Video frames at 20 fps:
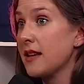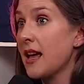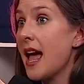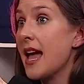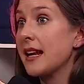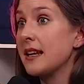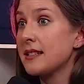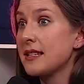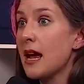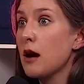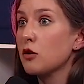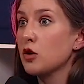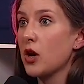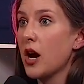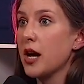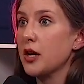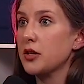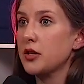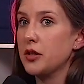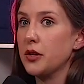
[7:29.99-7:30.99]
and is now
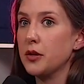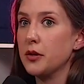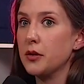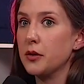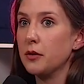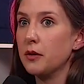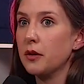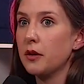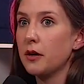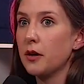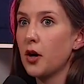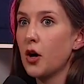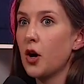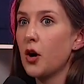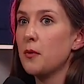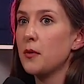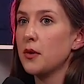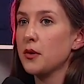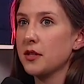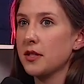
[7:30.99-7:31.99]
trying to
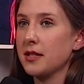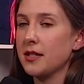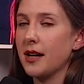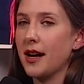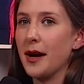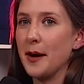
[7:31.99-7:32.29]
almost